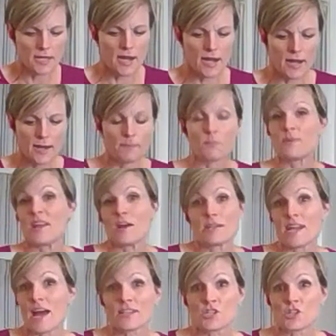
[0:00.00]

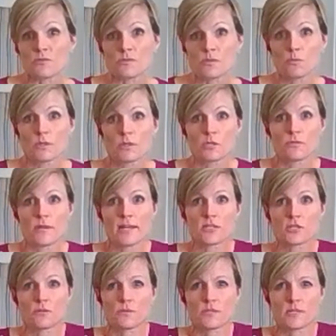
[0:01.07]
Nachos. We'll do
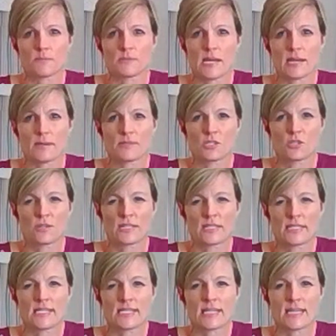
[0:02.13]
nachos sometimes. So you
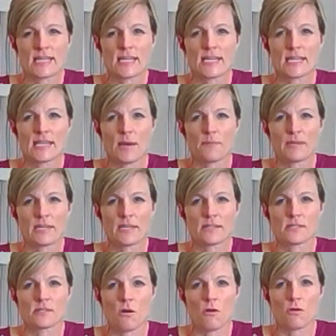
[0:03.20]
can see that meat
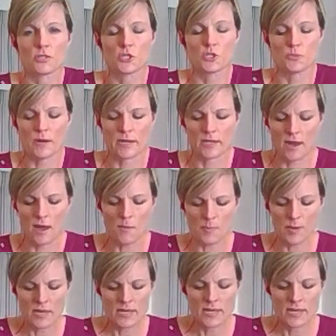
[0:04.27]
is all shredded up.